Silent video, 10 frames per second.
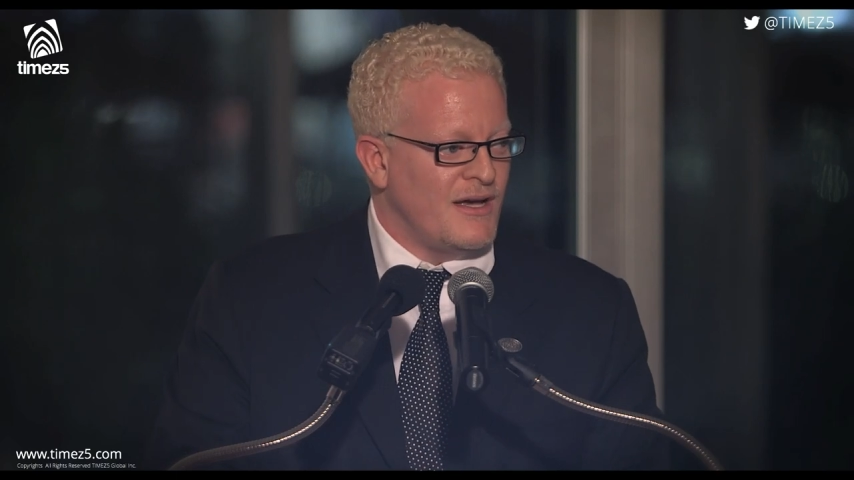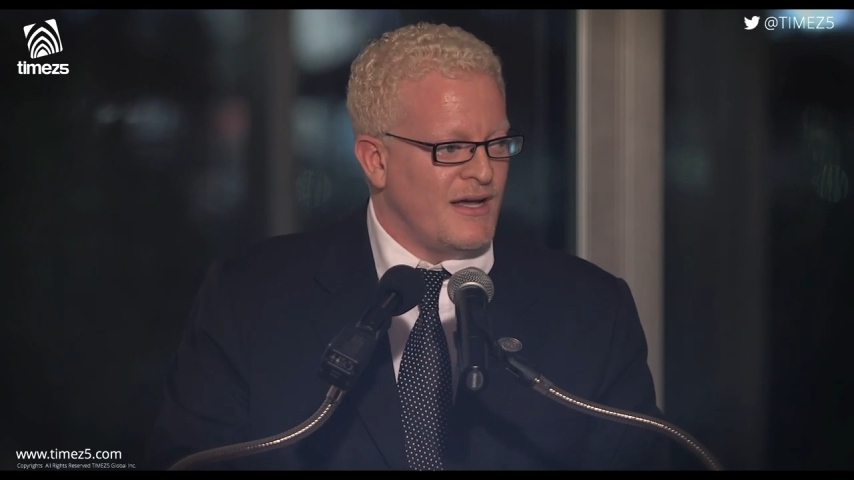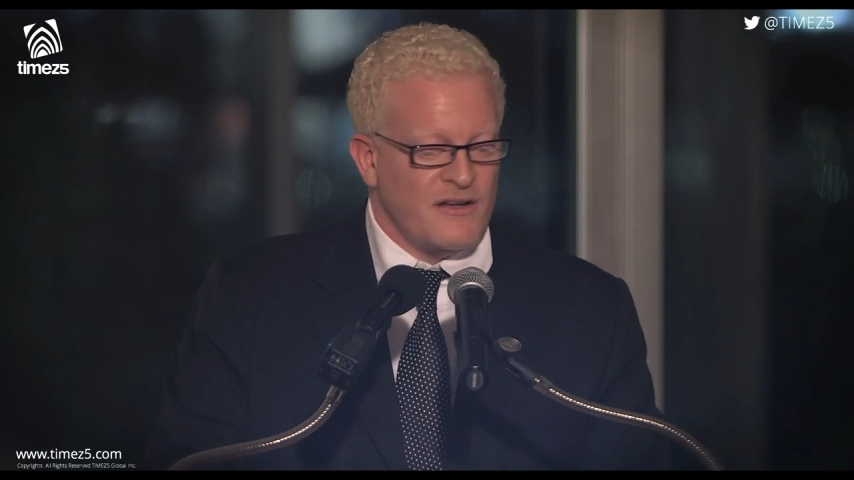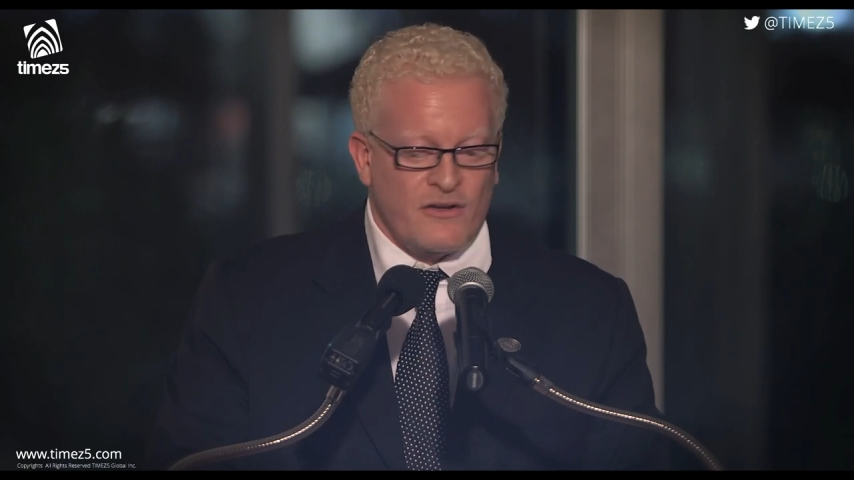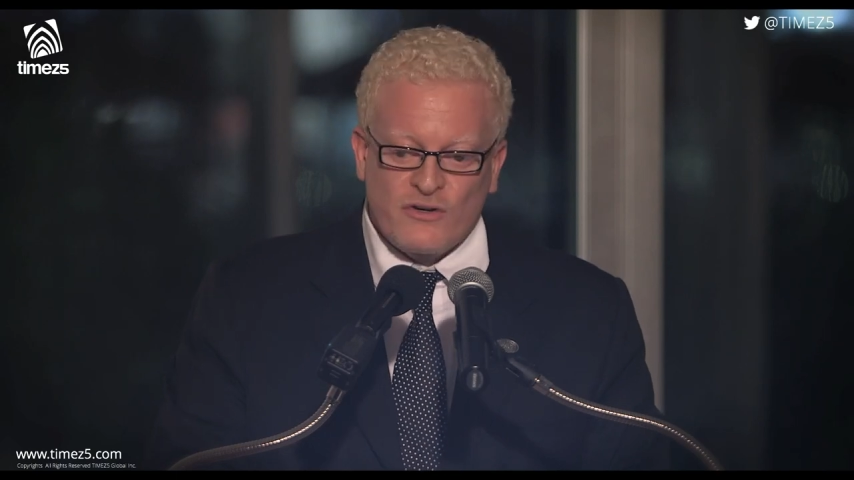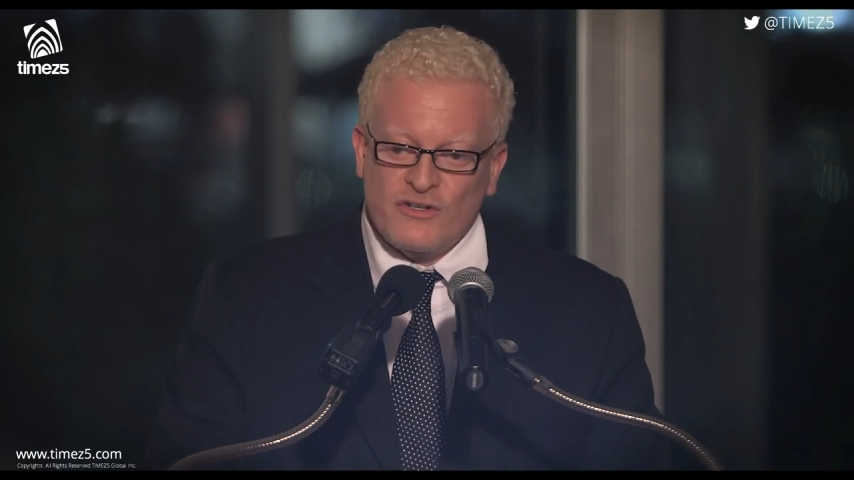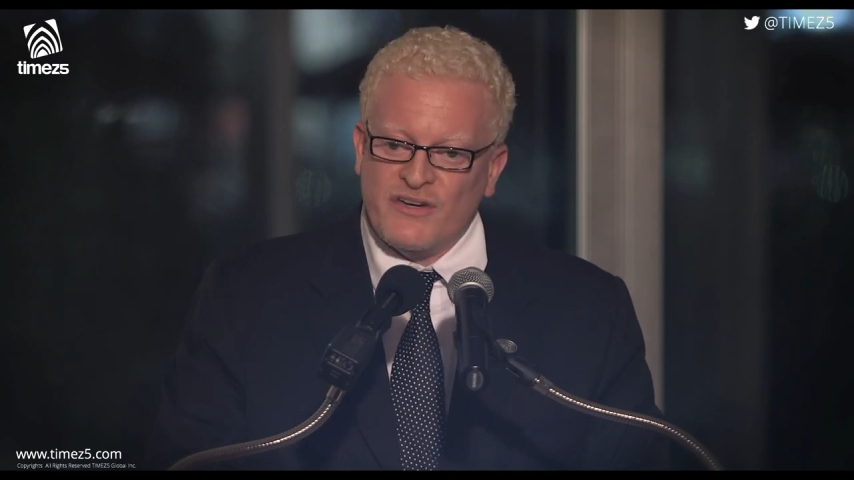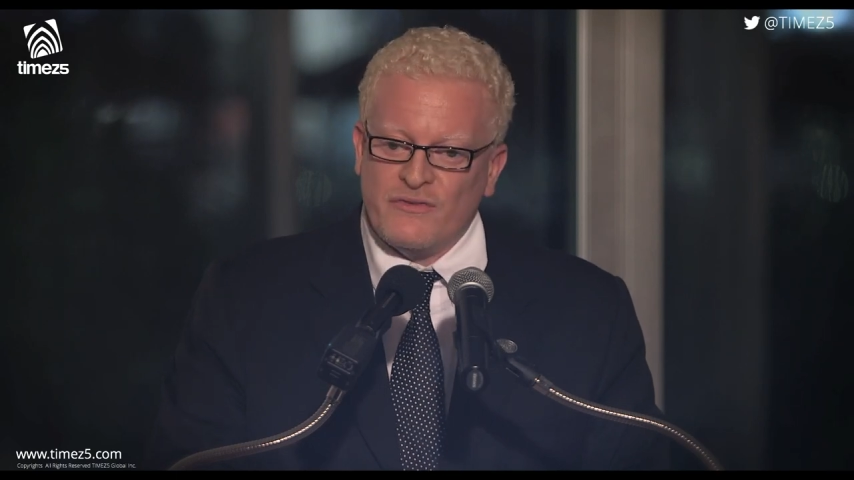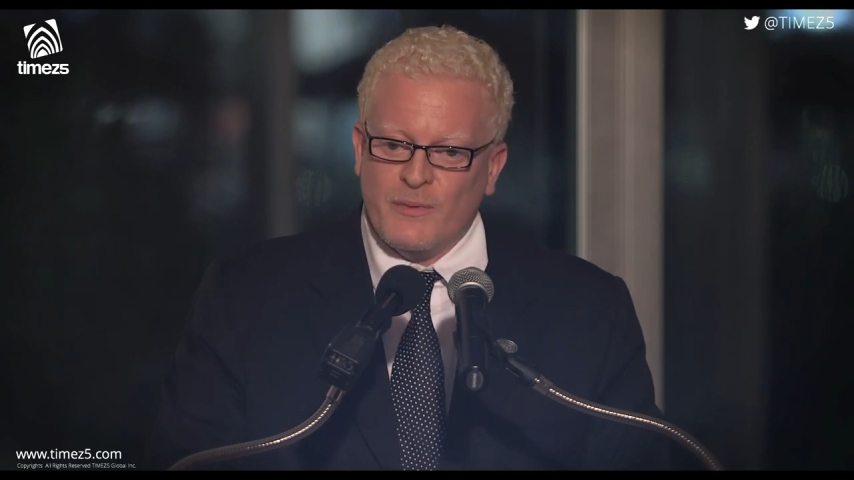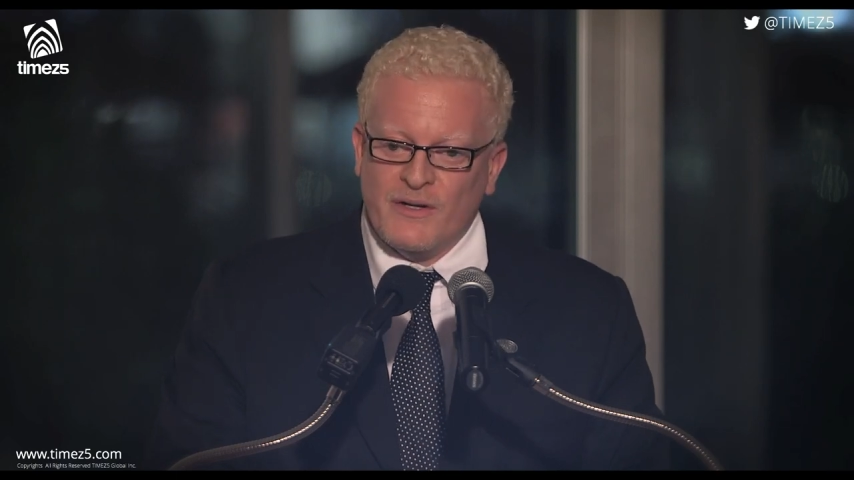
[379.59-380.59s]
And I encourage
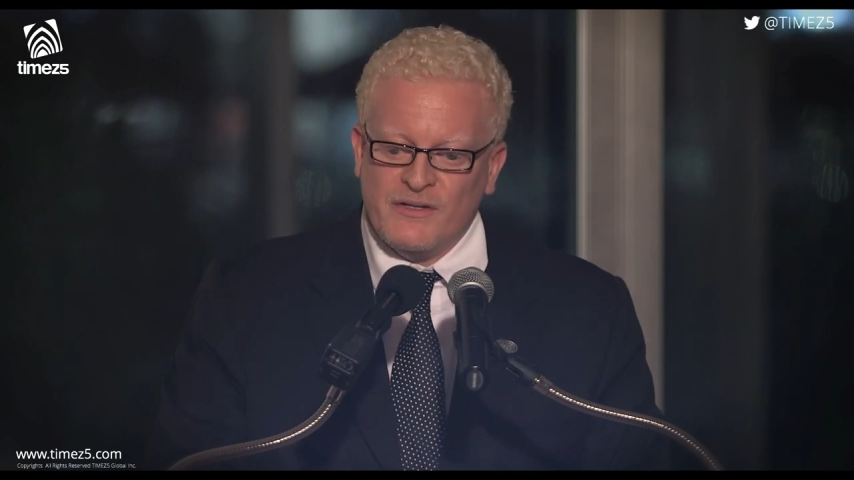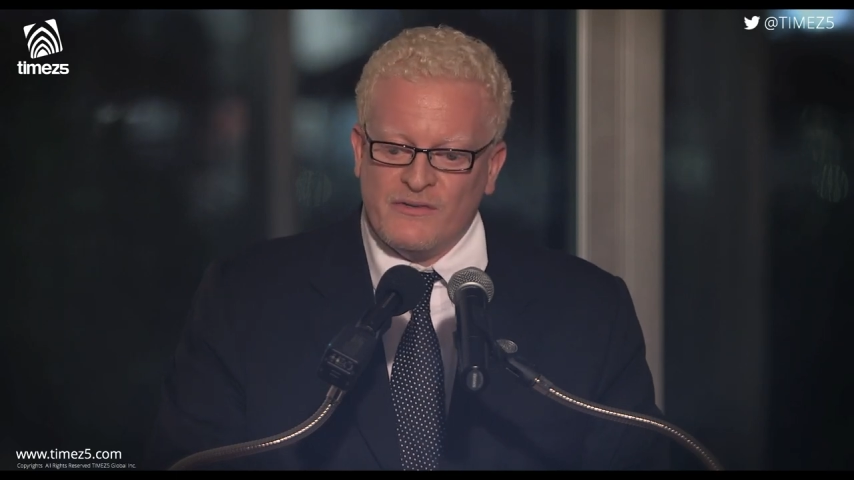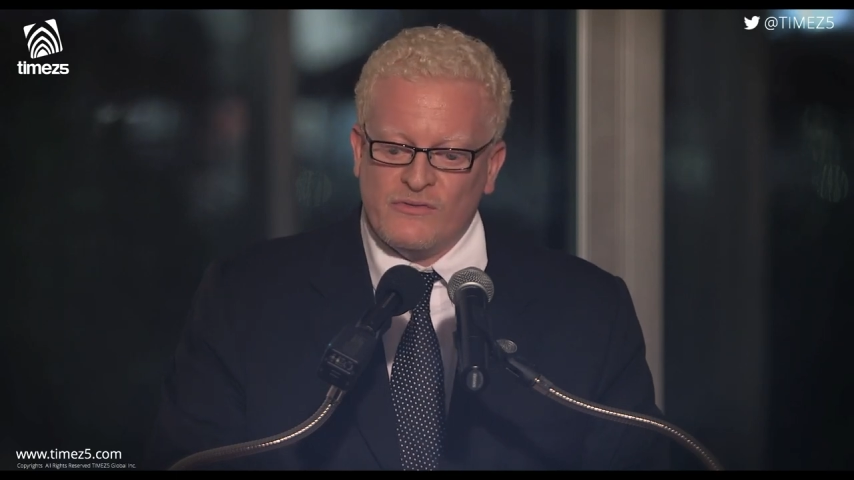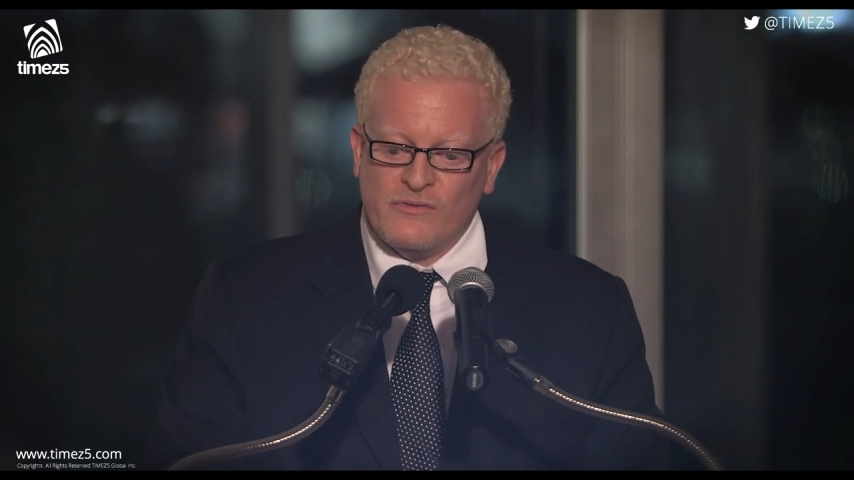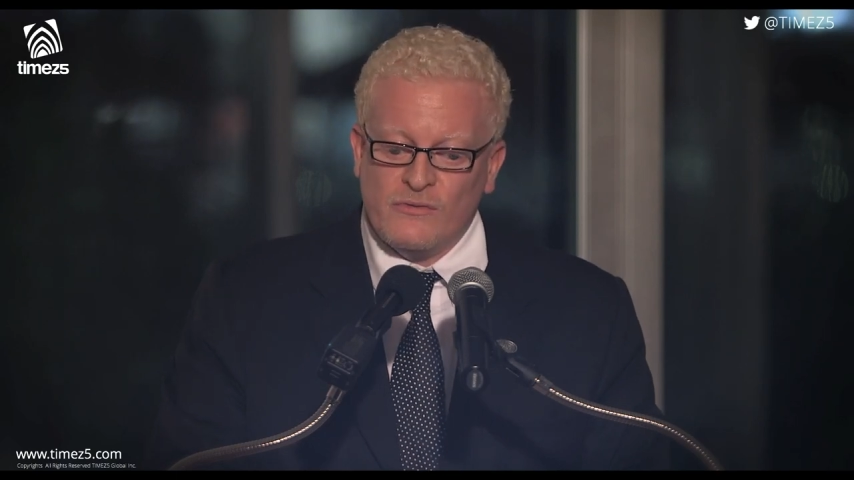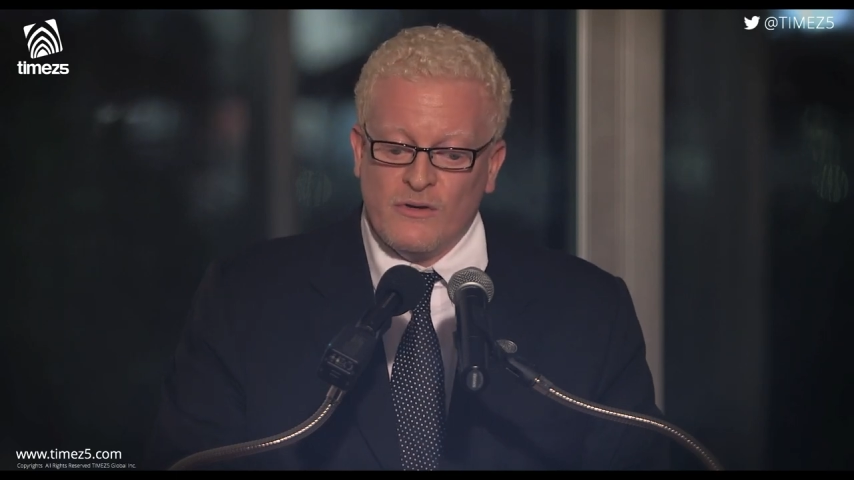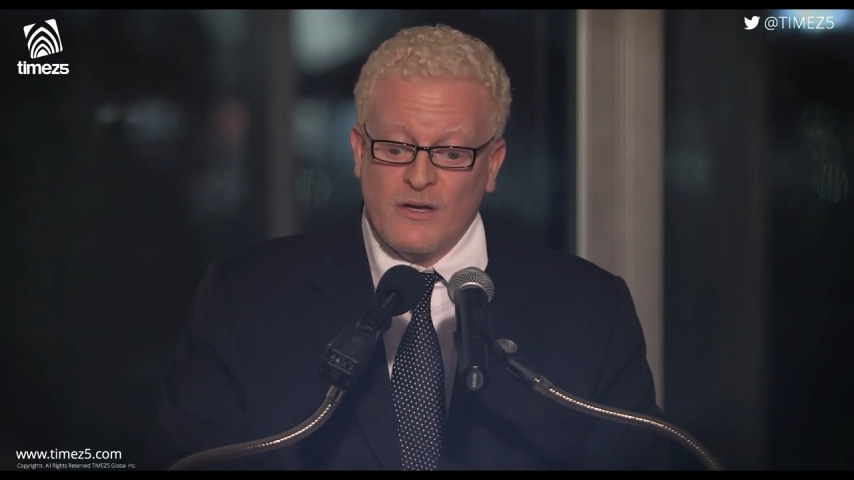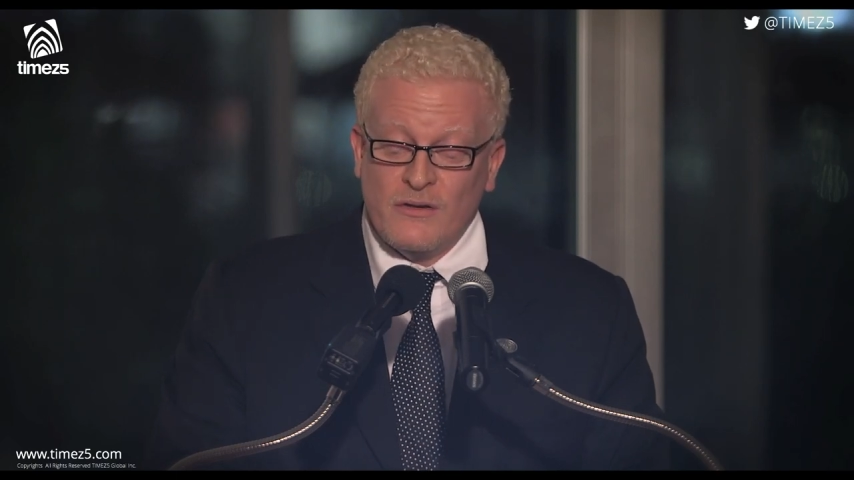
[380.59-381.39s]
everybody to,